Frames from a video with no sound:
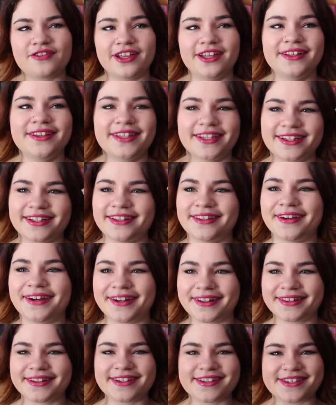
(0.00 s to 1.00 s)
feel like a
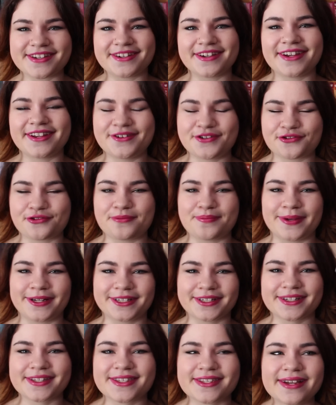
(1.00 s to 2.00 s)
lot of these are angel
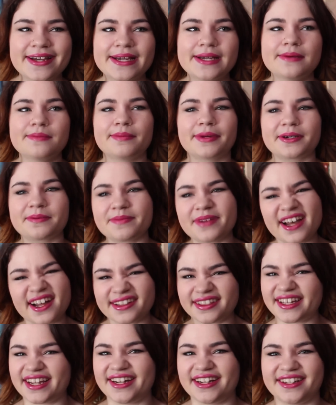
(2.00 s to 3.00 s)
books, but I'm
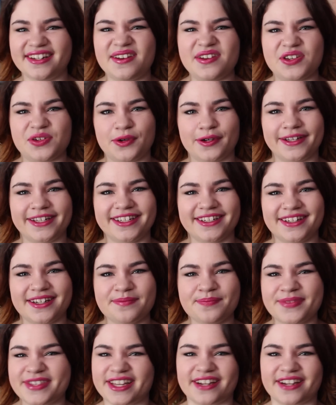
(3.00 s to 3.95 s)
not that into it. I'm